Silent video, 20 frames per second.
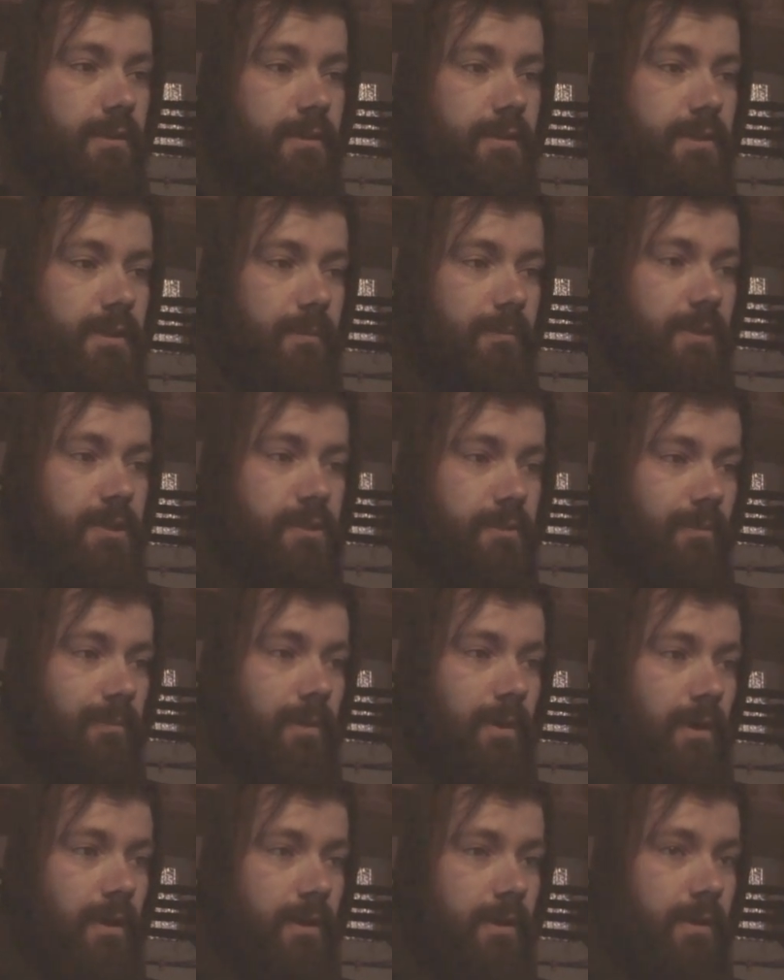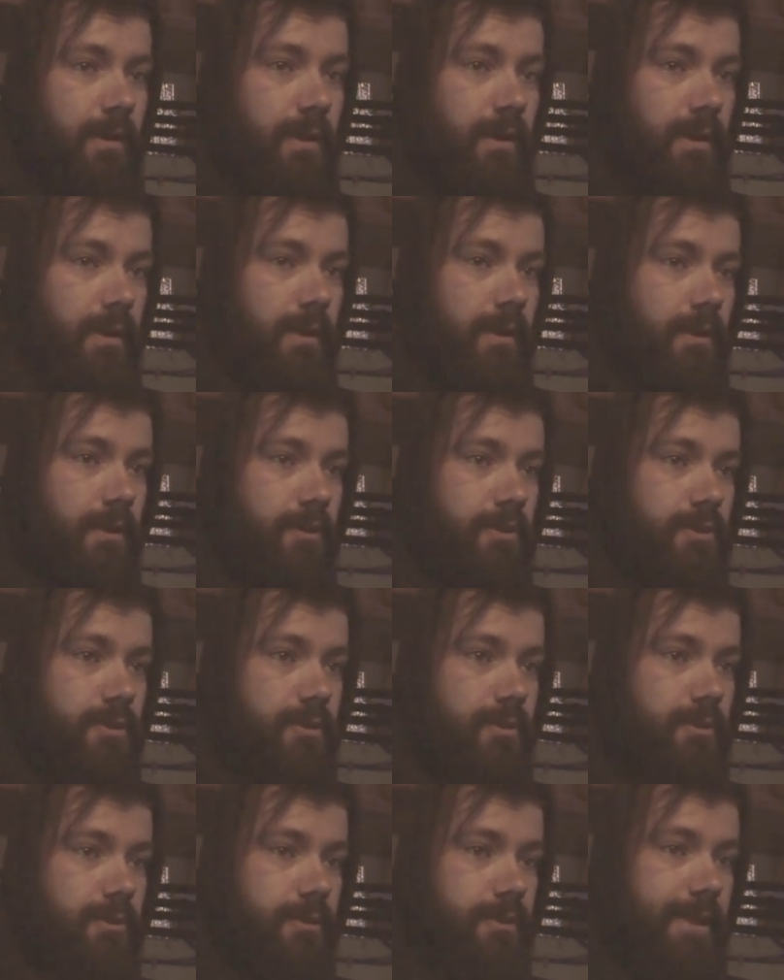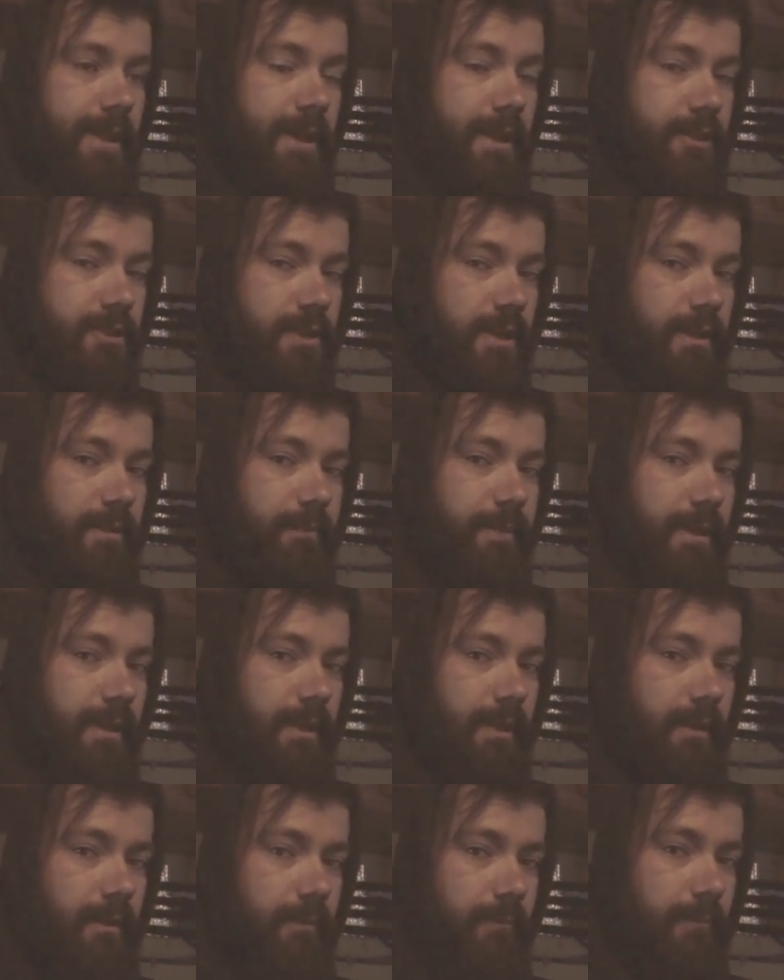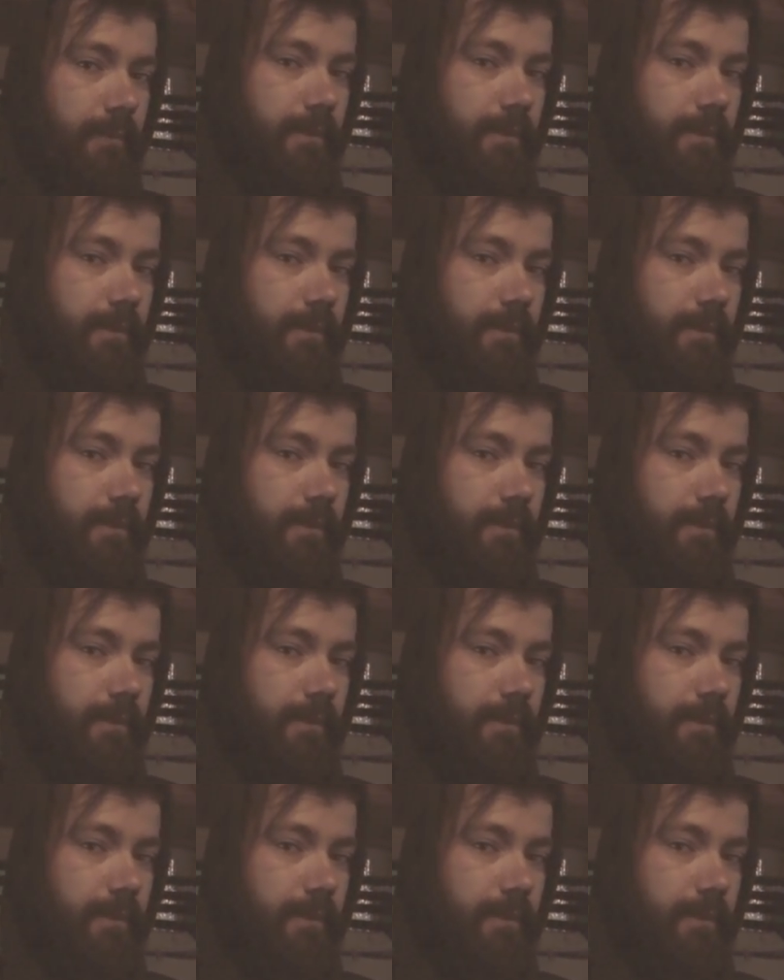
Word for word: did a bunch of work. Then I tried to pick up